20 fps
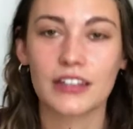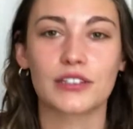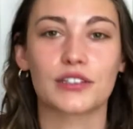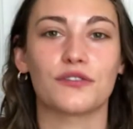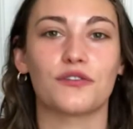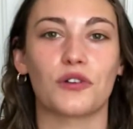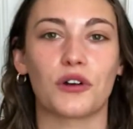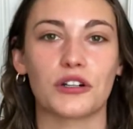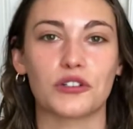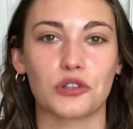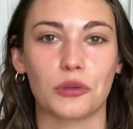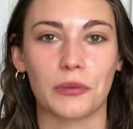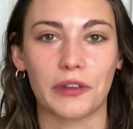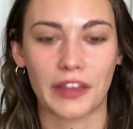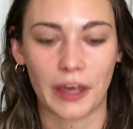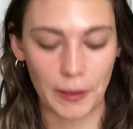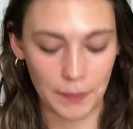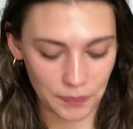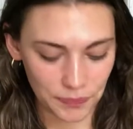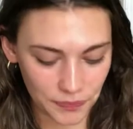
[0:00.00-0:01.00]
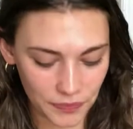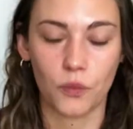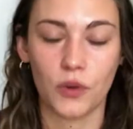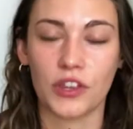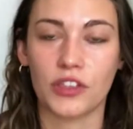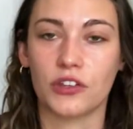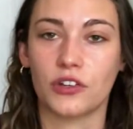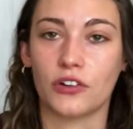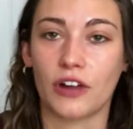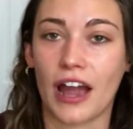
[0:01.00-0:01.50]
Sephora told me that.
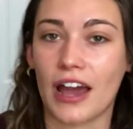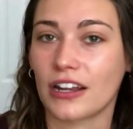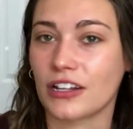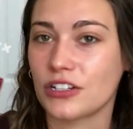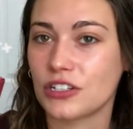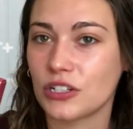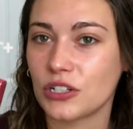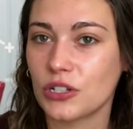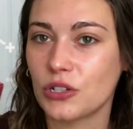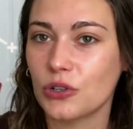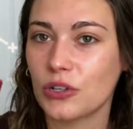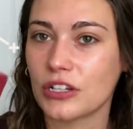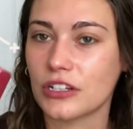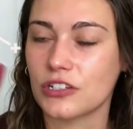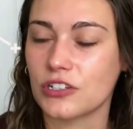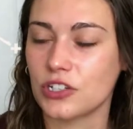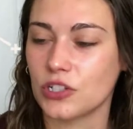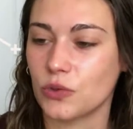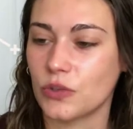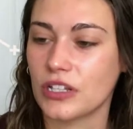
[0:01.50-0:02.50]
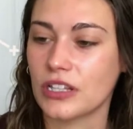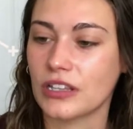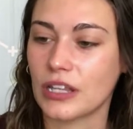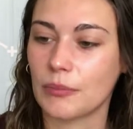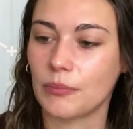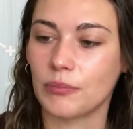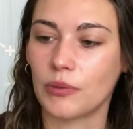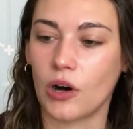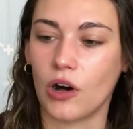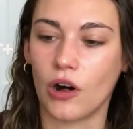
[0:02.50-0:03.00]
With Gratitude Dewy
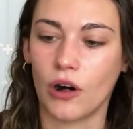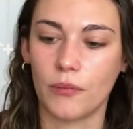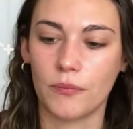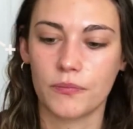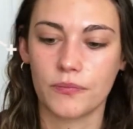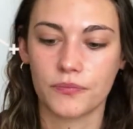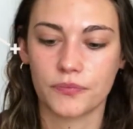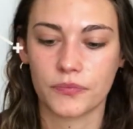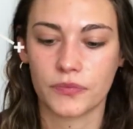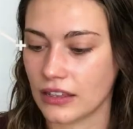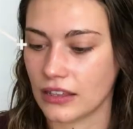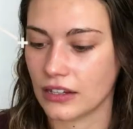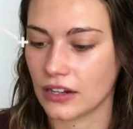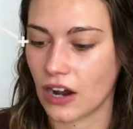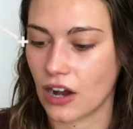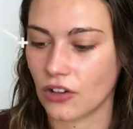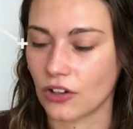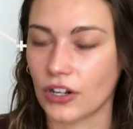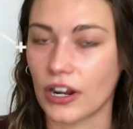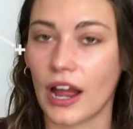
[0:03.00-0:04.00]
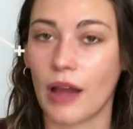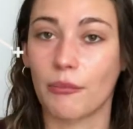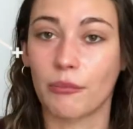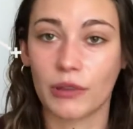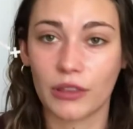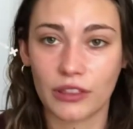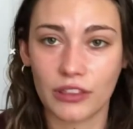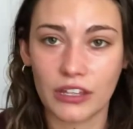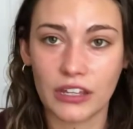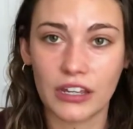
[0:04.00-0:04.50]
Lip Balm in the color
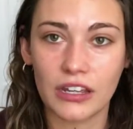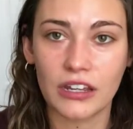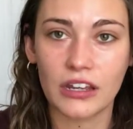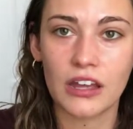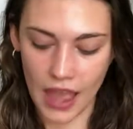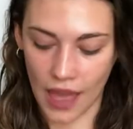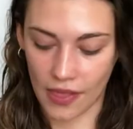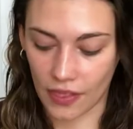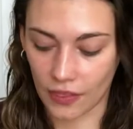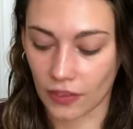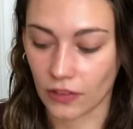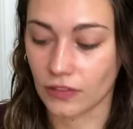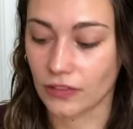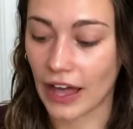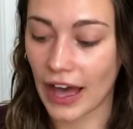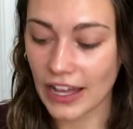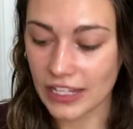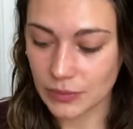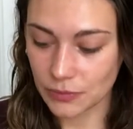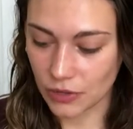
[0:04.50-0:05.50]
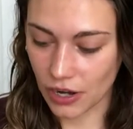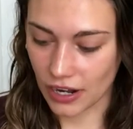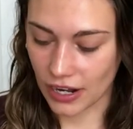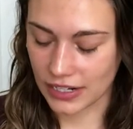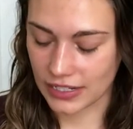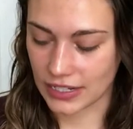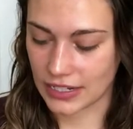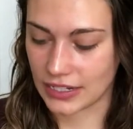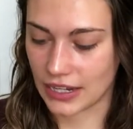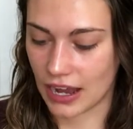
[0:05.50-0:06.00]
Empathy. And then the last
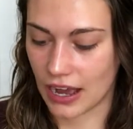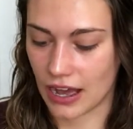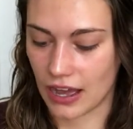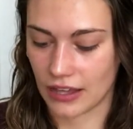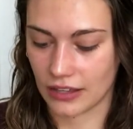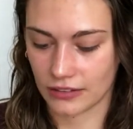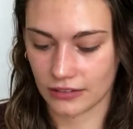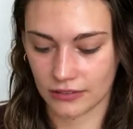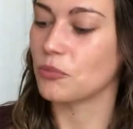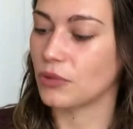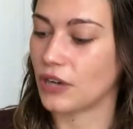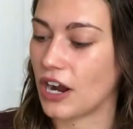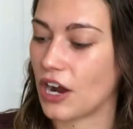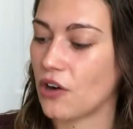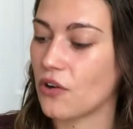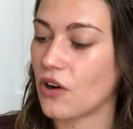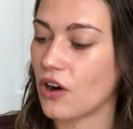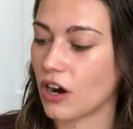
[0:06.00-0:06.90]
product I got, Brow